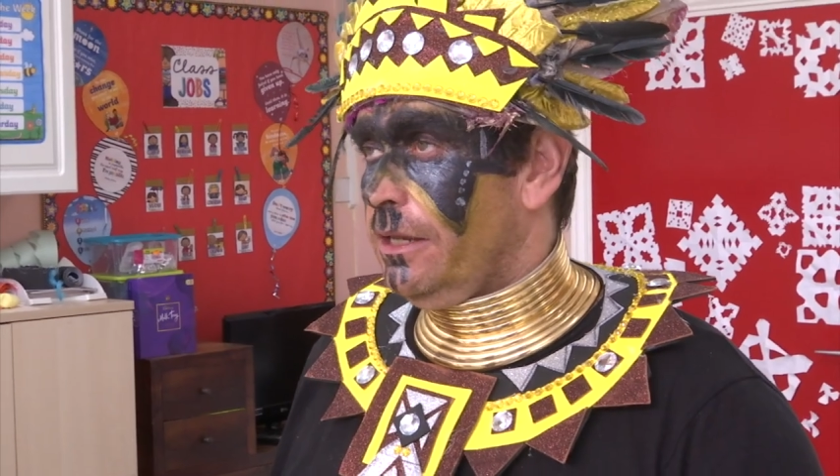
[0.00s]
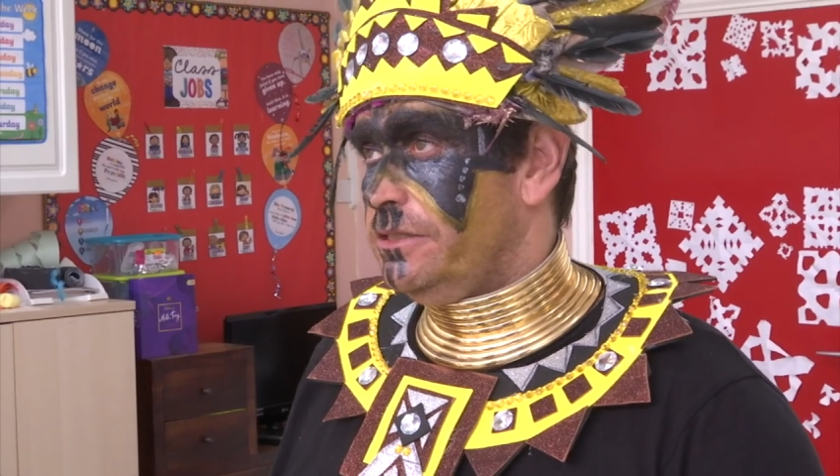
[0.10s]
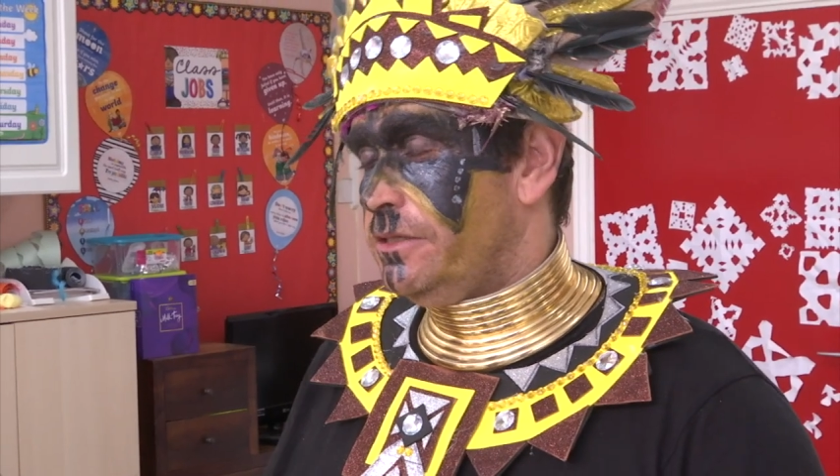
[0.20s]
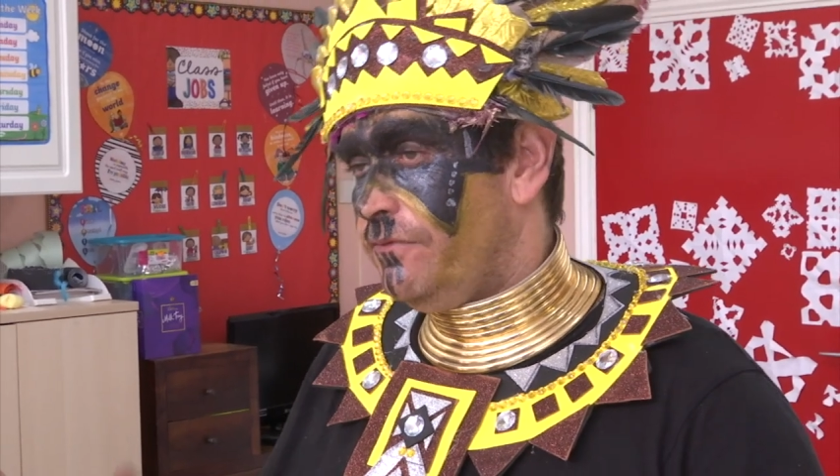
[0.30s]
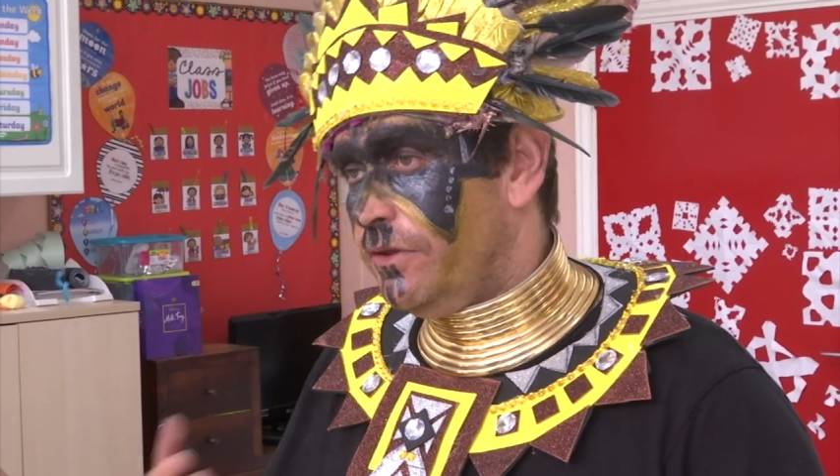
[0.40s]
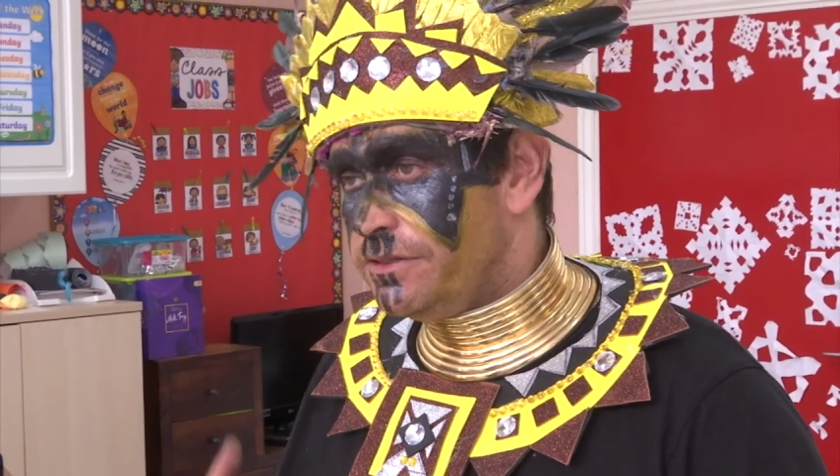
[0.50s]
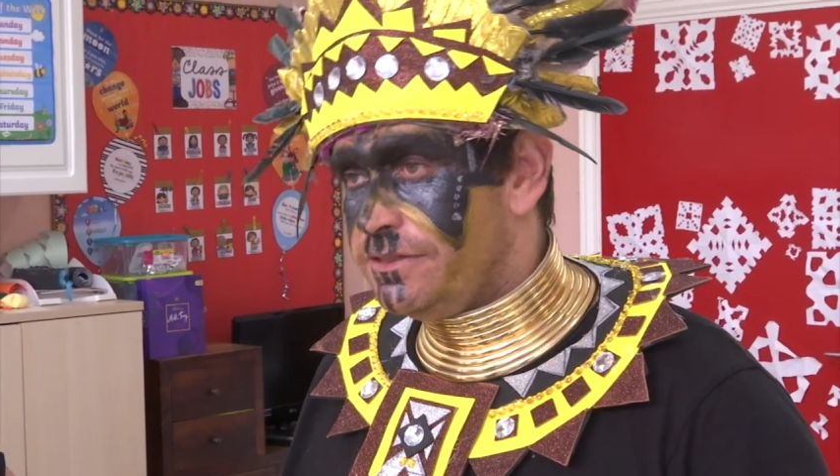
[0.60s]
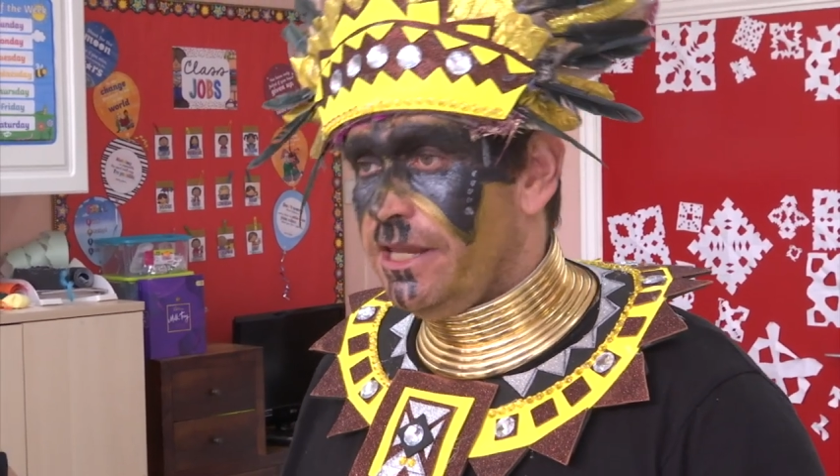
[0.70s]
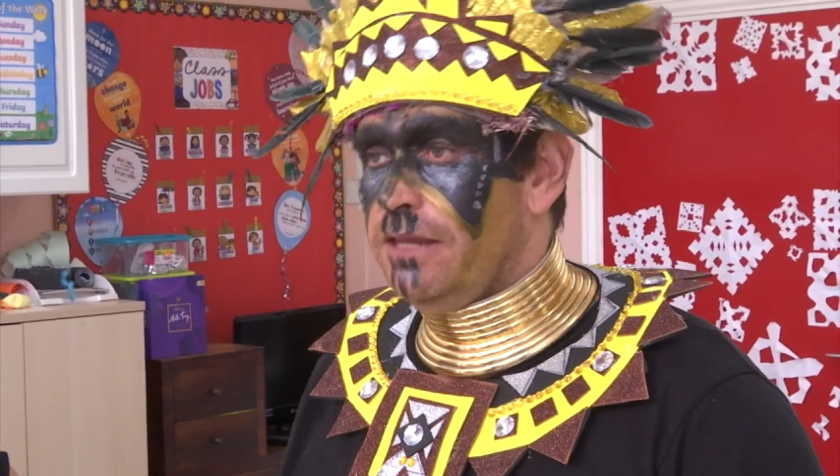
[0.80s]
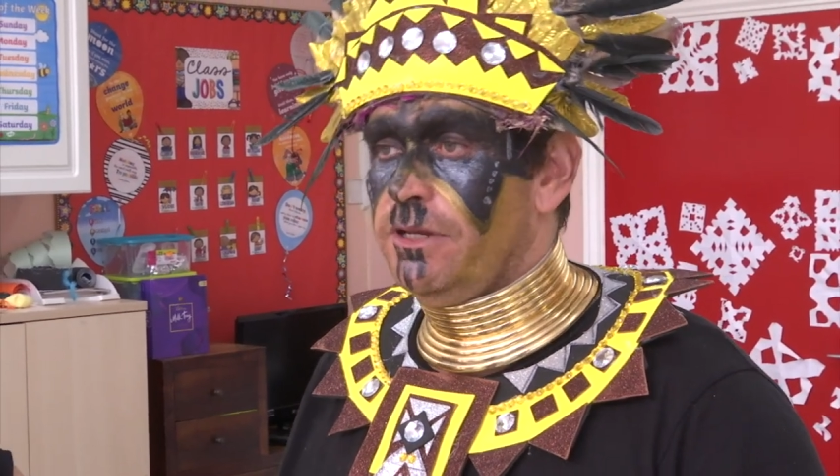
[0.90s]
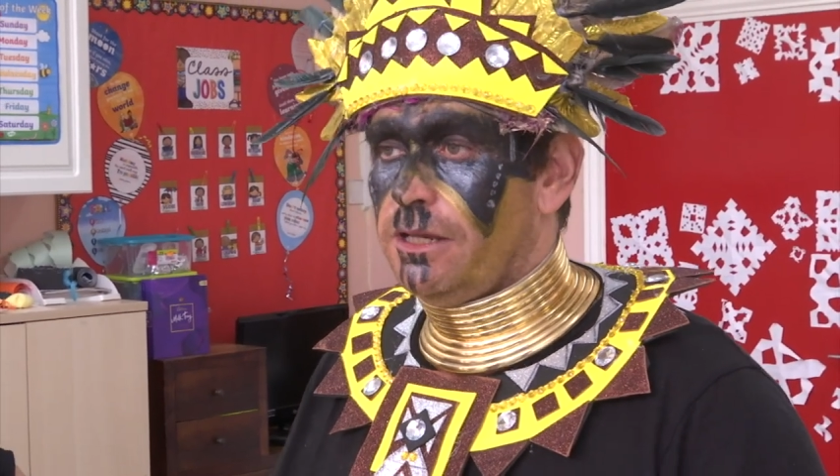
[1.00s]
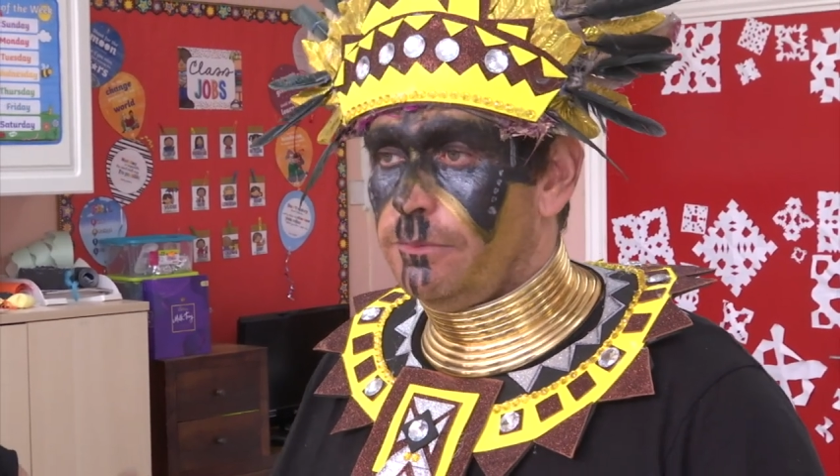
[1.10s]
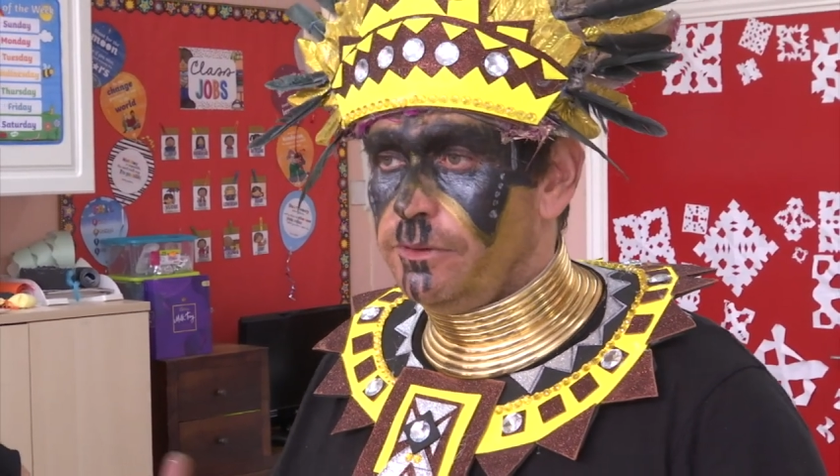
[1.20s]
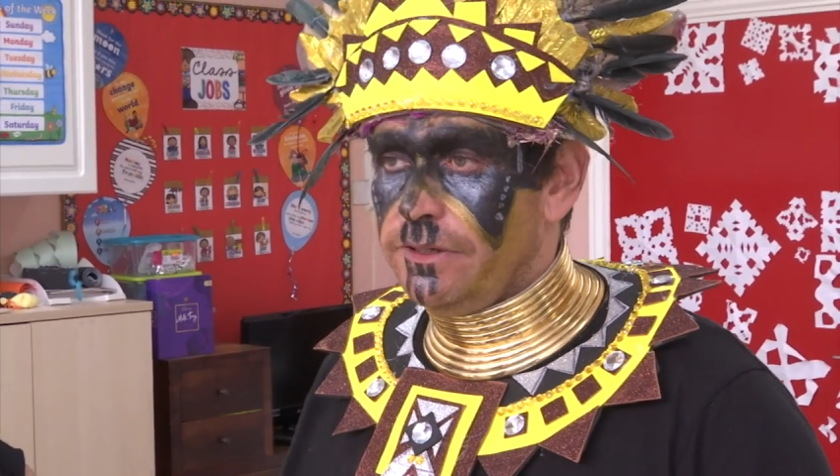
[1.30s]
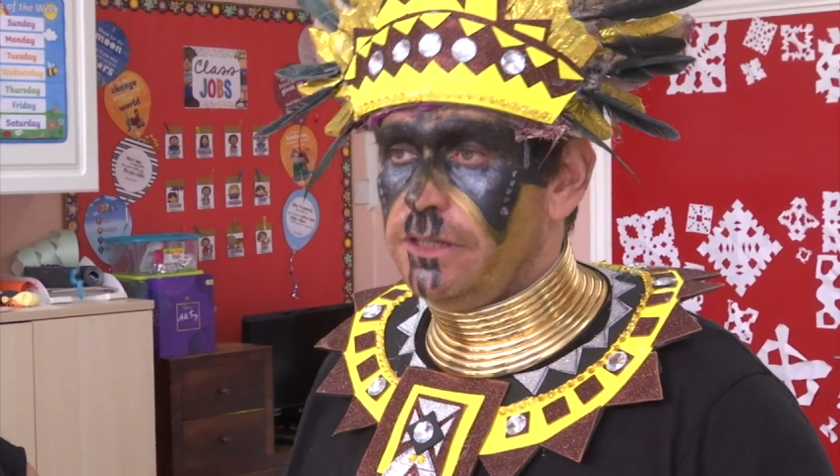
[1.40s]
it's the first time in a
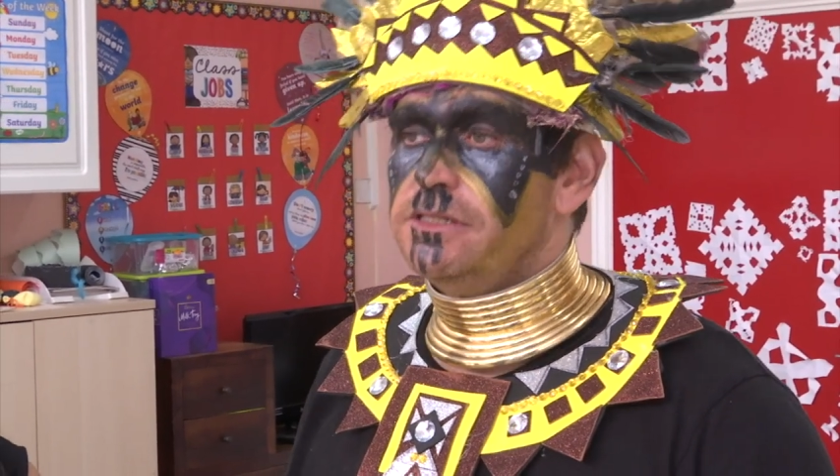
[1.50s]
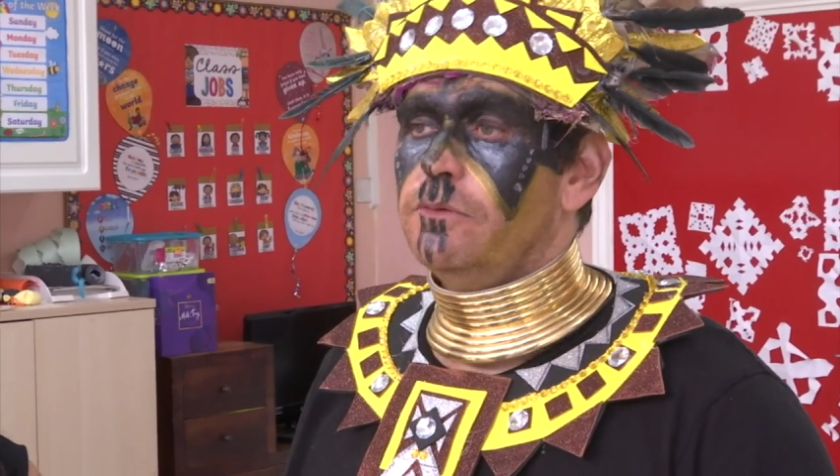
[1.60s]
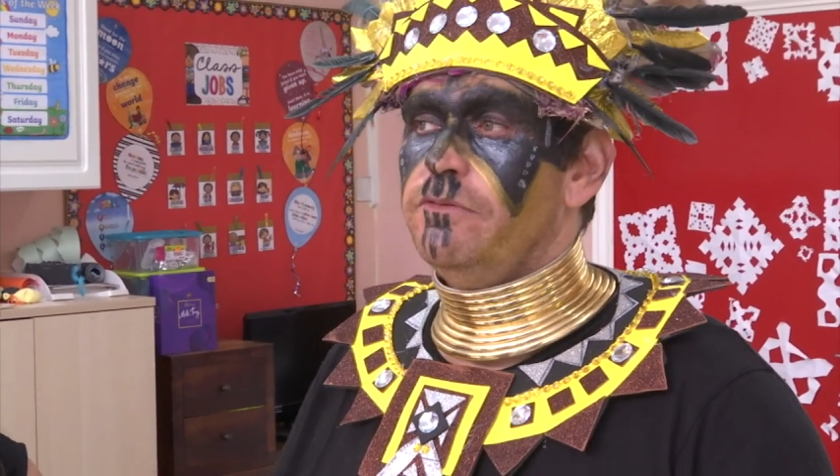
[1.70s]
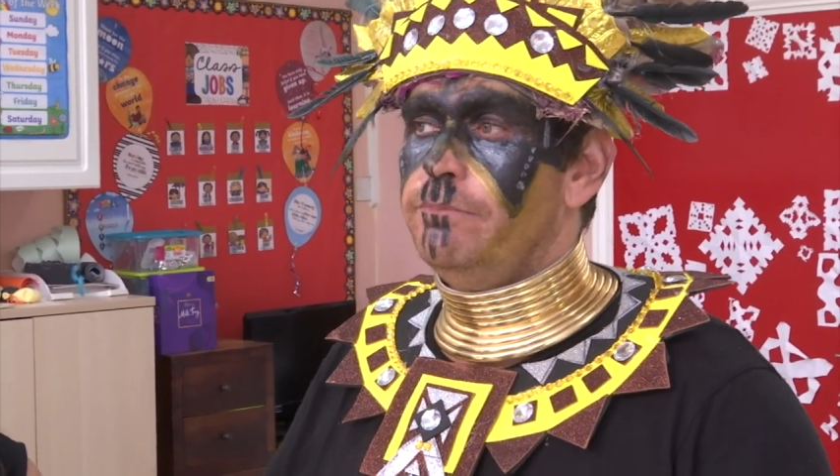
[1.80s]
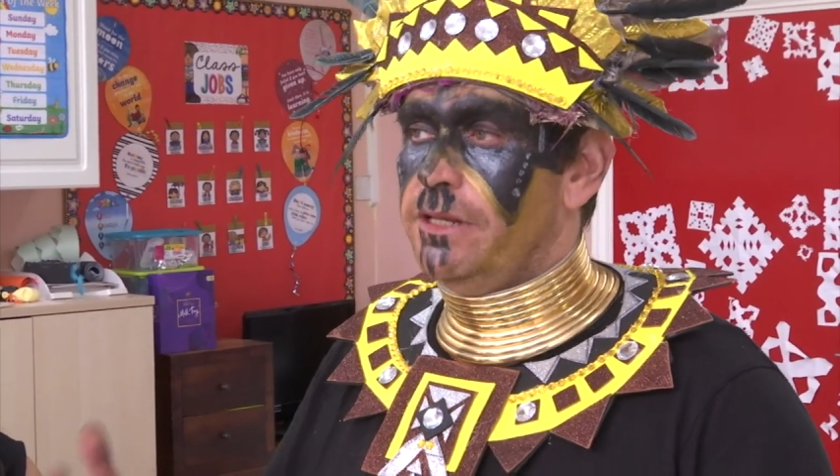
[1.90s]
couple of years that we've